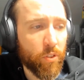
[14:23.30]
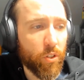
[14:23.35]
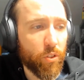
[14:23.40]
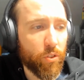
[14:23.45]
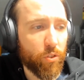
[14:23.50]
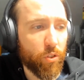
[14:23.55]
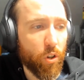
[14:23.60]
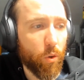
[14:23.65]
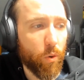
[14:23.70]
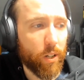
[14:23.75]

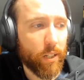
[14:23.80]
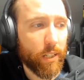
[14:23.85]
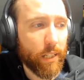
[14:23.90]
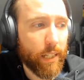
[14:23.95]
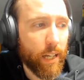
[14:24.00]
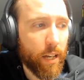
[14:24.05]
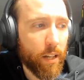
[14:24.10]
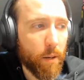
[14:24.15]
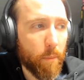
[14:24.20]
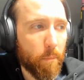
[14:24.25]
So
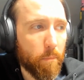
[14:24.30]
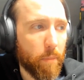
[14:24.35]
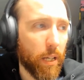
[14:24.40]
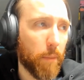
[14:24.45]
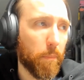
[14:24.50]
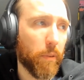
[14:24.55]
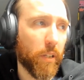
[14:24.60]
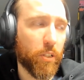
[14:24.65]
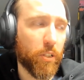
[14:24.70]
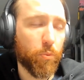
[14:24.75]
again, a
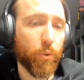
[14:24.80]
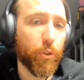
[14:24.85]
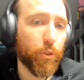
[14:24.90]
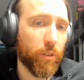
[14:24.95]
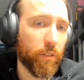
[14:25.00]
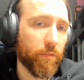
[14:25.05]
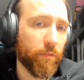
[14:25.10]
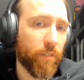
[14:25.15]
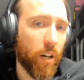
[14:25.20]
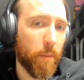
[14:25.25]
big place where you
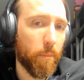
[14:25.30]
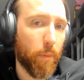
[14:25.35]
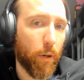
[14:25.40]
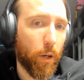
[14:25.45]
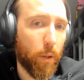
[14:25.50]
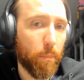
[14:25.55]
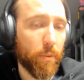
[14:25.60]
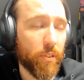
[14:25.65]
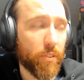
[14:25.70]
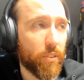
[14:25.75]
can find
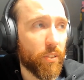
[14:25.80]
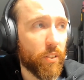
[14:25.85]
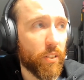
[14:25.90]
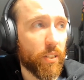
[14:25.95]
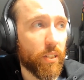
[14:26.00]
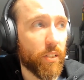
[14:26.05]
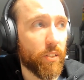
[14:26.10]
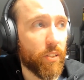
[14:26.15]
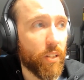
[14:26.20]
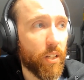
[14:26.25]
purpose
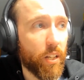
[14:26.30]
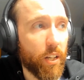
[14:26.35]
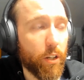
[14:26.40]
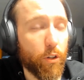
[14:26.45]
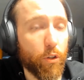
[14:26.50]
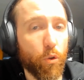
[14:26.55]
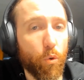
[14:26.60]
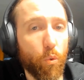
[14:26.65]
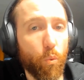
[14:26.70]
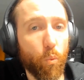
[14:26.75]
is
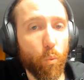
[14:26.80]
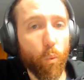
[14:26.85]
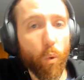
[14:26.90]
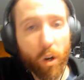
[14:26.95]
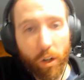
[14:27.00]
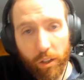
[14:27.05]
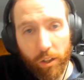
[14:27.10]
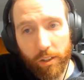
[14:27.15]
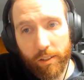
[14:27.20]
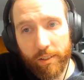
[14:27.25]
in
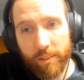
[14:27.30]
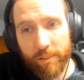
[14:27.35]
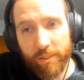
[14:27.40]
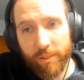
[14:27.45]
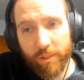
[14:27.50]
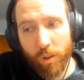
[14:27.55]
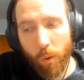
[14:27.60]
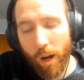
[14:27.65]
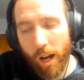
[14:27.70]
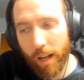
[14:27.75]
work.
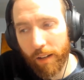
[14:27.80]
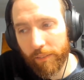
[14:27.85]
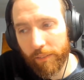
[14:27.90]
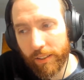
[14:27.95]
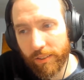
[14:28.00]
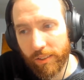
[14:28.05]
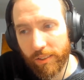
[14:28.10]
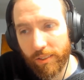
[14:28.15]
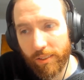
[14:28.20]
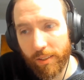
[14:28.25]
So
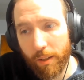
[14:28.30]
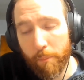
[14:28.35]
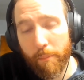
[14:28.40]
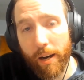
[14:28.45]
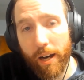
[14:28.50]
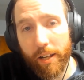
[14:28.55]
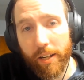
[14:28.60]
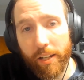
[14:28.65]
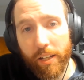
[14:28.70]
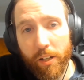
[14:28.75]
obviously
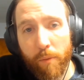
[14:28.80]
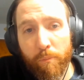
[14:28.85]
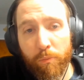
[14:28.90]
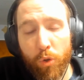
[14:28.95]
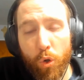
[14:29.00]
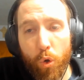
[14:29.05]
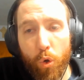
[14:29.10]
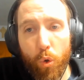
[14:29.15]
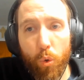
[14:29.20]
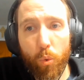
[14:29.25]
somebody
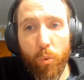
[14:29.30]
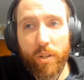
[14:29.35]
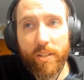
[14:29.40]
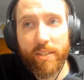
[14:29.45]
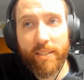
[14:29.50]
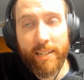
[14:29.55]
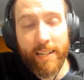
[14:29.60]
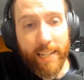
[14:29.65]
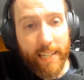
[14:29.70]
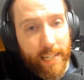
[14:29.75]
who
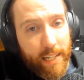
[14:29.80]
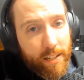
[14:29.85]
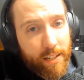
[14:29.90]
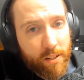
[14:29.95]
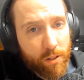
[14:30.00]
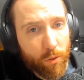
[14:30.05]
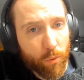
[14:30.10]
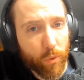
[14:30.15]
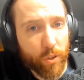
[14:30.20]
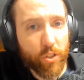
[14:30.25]
is
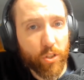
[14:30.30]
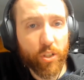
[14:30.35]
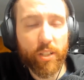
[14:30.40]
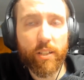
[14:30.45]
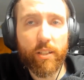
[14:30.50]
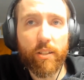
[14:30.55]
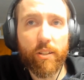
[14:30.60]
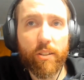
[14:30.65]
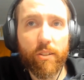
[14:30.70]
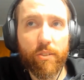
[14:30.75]
NEET, which
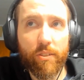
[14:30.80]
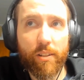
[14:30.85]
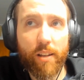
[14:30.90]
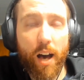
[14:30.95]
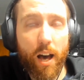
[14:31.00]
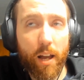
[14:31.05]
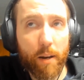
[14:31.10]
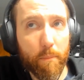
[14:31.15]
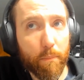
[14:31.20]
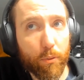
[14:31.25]
is
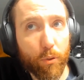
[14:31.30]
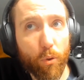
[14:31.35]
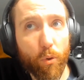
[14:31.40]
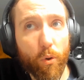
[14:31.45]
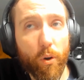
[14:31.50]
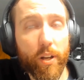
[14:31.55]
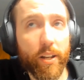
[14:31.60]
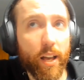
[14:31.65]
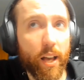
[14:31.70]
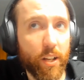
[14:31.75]
not
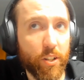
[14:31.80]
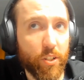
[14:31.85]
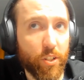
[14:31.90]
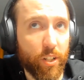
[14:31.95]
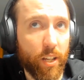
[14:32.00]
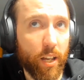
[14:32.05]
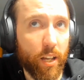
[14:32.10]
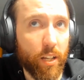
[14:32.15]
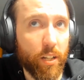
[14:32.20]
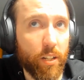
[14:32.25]
employed,
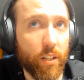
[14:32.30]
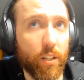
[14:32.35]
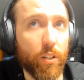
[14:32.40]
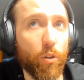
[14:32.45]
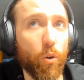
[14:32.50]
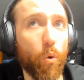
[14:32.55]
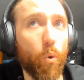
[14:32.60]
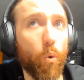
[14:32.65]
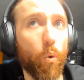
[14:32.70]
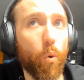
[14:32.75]

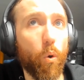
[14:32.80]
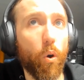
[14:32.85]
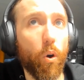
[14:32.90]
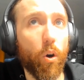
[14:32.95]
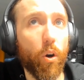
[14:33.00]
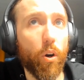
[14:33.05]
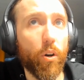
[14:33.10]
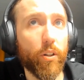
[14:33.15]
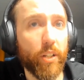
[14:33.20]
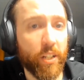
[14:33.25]
educated,
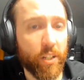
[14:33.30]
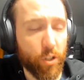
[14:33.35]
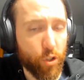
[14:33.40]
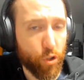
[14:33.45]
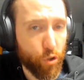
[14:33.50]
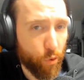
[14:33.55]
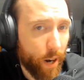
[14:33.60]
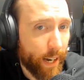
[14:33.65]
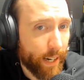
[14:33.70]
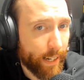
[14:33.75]
or in
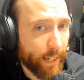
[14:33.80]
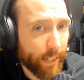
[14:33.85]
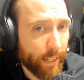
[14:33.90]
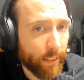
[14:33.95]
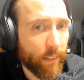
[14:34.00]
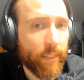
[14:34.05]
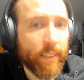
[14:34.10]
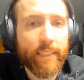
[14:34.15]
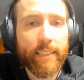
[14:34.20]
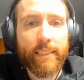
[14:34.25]

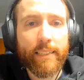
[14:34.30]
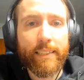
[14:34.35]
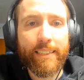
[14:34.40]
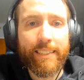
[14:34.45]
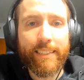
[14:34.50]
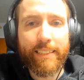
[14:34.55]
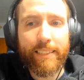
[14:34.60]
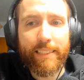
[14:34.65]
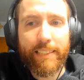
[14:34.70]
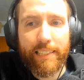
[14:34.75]
training,
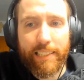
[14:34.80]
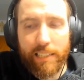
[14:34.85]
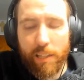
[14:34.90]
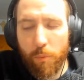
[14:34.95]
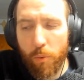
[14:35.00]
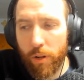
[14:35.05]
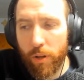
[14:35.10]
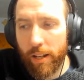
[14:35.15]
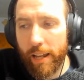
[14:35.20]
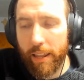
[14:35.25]

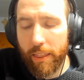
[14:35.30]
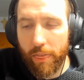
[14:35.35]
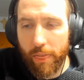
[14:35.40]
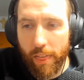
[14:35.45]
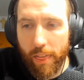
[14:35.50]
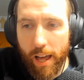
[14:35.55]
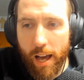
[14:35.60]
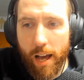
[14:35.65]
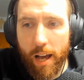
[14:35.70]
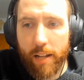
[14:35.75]
someone like
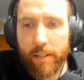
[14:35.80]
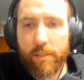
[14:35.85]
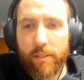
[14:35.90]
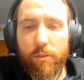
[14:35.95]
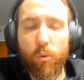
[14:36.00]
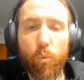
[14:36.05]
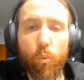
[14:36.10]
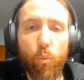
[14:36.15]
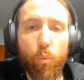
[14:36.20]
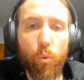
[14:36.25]
that
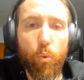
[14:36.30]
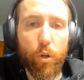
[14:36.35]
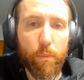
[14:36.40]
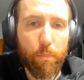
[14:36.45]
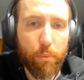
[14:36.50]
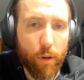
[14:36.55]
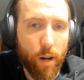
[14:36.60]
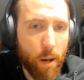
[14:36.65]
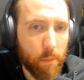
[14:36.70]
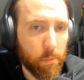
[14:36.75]

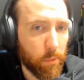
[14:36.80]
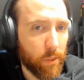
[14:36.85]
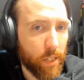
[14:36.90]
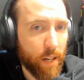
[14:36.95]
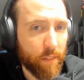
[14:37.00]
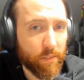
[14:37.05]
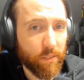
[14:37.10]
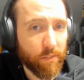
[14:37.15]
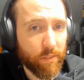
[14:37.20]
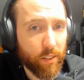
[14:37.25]
would probably
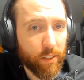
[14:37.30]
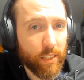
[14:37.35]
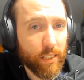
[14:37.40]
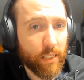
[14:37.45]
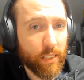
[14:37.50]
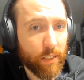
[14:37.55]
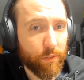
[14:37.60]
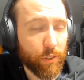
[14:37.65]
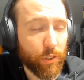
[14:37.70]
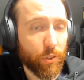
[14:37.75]
have a very
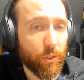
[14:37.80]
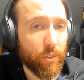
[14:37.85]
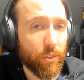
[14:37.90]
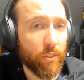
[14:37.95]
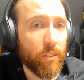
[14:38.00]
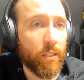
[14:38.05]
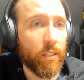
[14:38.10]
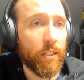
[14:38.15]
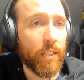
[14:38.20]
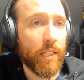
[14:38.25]
difficult
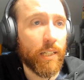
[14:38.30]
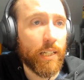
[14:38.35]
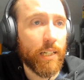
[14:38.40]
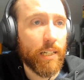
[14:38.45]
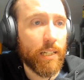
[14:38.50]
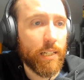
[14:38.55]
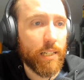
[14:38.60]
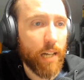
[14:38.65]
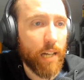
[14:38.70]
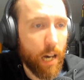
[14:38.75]

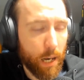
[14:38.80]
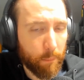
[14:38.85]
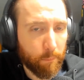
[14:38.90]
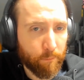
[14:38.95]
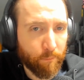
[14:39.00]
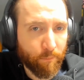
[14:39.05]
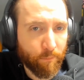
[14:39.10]
time.